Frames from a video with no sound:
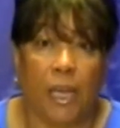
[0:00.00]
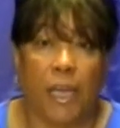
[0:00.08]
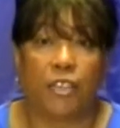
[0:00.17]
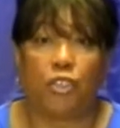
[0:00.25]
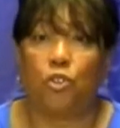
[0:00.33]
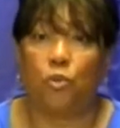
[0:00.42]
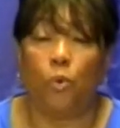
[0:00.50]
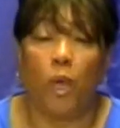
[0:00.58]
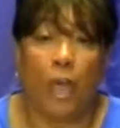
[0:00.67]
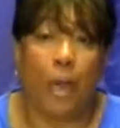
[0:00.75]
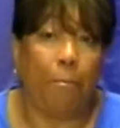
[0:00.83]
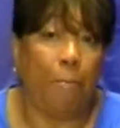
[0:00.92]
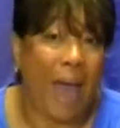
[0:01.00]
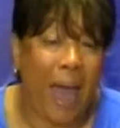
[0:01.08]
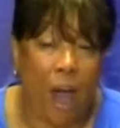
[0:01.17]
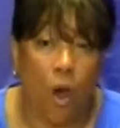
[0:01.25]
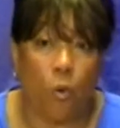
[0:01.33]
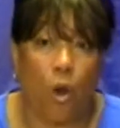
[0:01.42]
is to
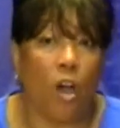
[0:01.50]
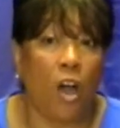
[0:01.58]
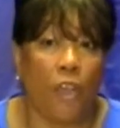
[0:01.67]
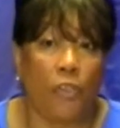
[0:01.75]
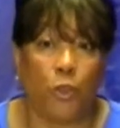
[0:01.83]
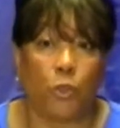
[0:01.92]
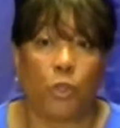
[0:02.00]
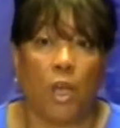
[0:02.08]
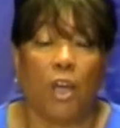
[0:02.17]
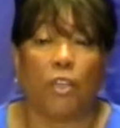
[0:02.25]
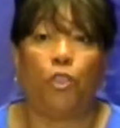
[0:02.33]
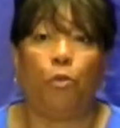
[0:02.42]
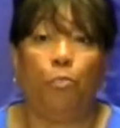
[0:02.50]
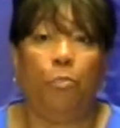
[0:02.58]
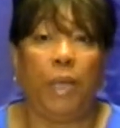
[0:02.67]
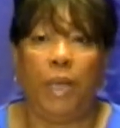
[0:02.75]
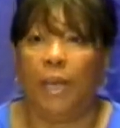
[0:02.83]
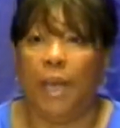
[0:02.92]
empower others to
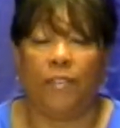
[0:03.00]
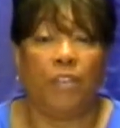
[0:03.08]
be